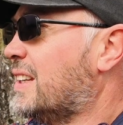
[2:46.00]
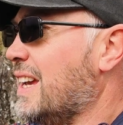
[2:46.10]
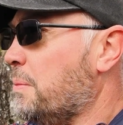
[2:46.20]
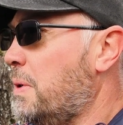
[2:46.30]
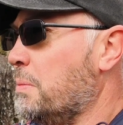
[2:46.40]

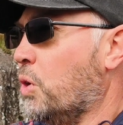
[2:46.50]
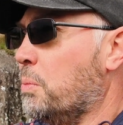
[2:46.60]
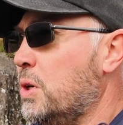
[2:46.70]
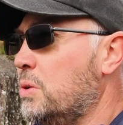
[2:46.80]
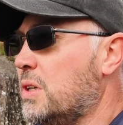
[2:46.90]
get a bit more
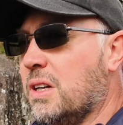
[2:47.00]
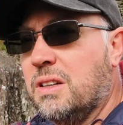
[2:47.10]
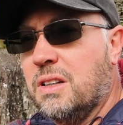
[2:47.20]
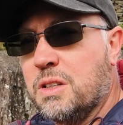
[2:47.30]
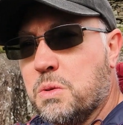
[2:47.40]
mood
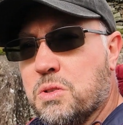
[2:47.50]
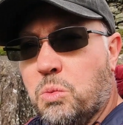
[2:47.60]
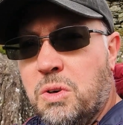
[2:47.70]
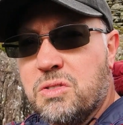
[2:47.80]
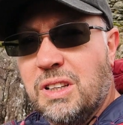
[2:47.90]
as we're sort of
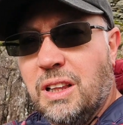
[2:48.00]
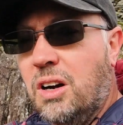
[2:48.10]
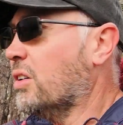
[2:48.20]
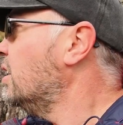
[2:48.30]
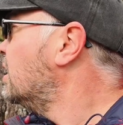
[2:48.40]
wandering along,